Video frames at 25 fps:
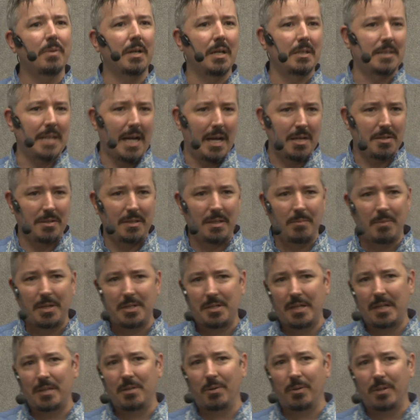but it's actually a
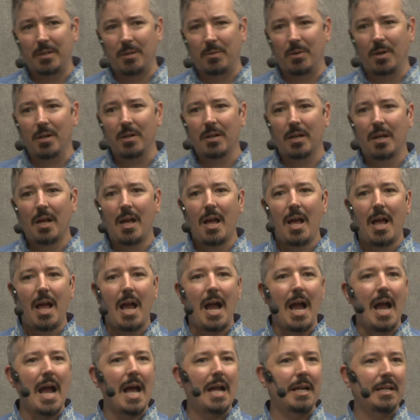machine doing the work,
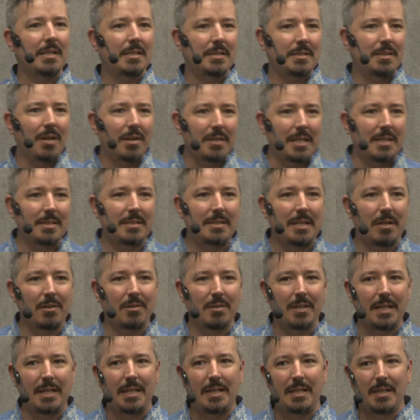and it's not
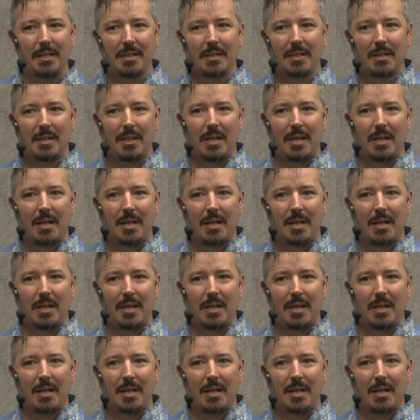necessarily,